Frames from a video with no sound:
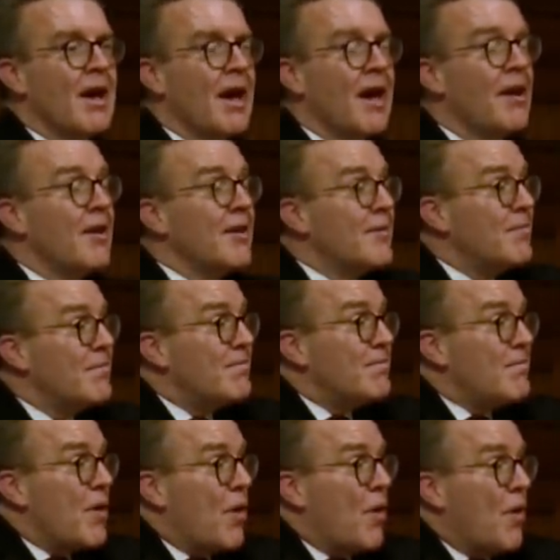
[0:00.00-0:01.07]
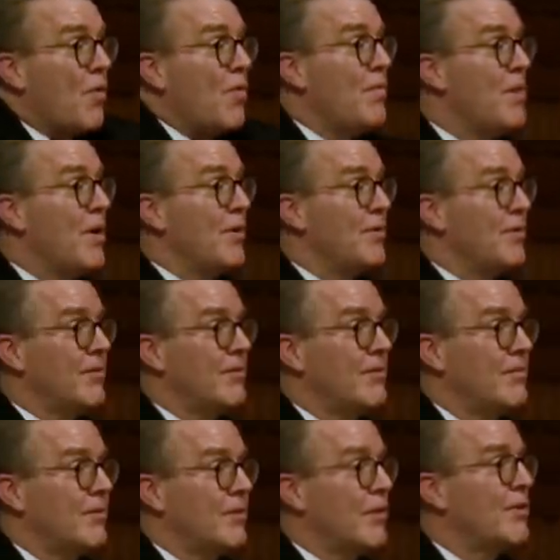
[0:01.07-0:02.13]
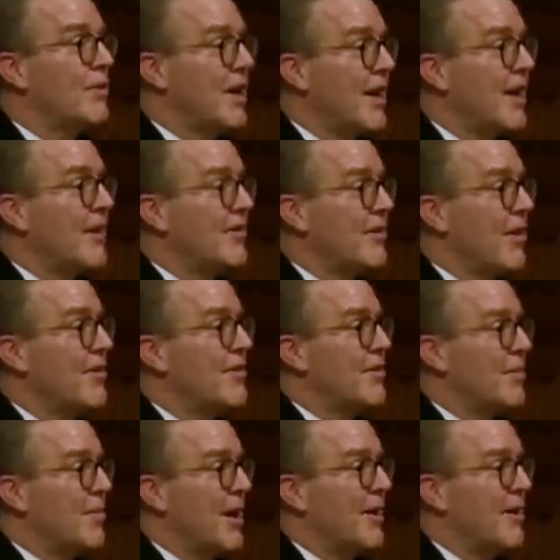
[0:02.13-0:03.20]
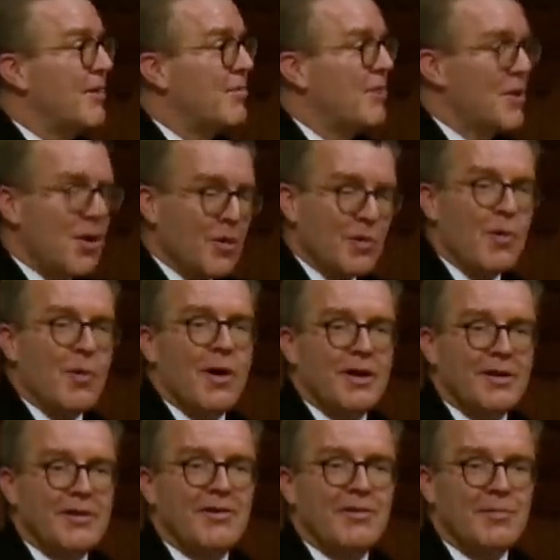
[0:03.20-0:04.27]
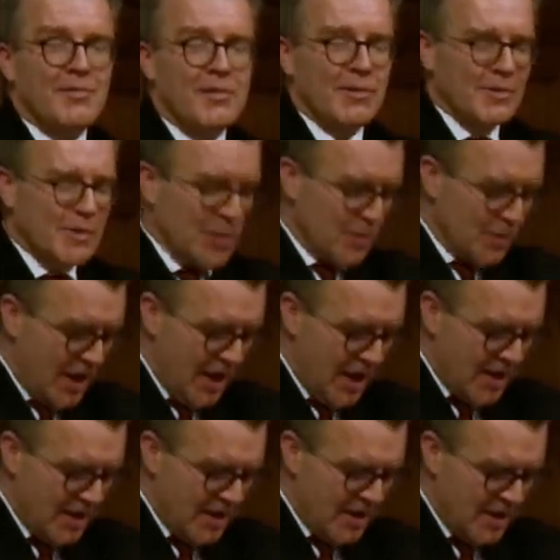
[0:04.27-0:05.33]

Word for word: and I almost could get excited about it, but not quite because I'm so chilled out.